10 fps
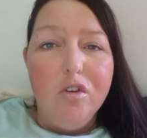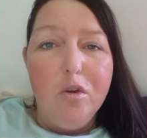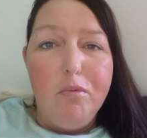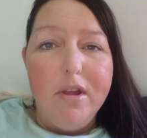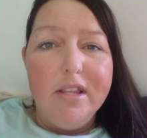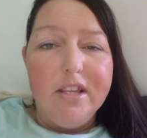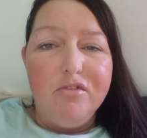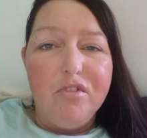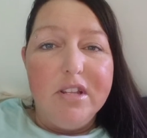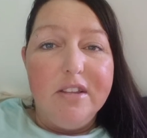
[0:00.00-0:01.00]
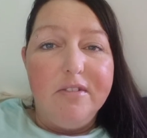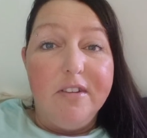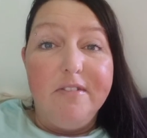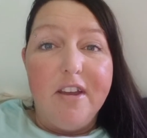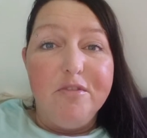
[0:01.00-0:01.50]
No point in getting ready for
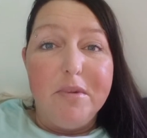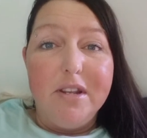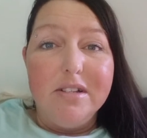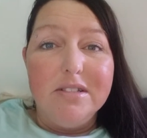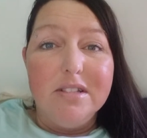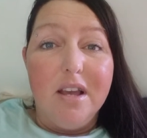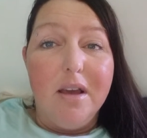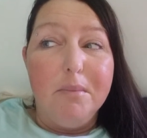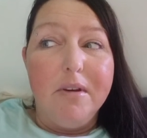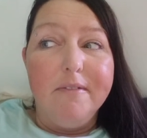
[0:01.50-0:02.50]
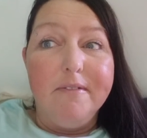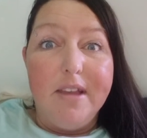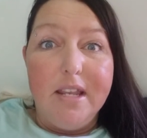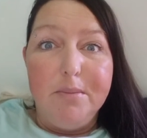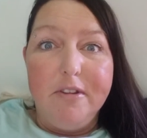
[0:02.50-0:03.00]
5 minutes. I'm
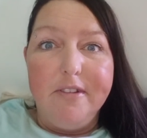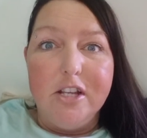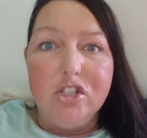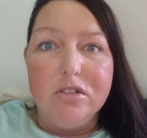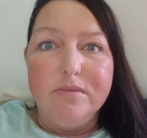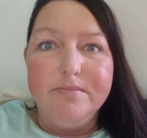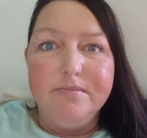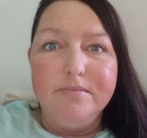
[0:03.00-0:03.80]
very professional.